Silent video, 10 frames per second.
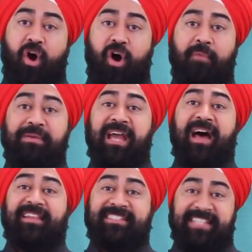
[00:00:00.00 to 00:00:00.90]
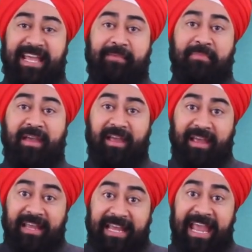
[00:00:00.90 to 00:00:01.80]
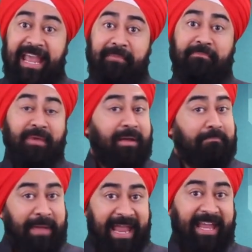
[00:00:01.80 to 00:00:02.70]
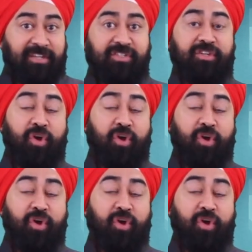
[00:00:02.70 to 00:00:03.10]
all be on the same game page.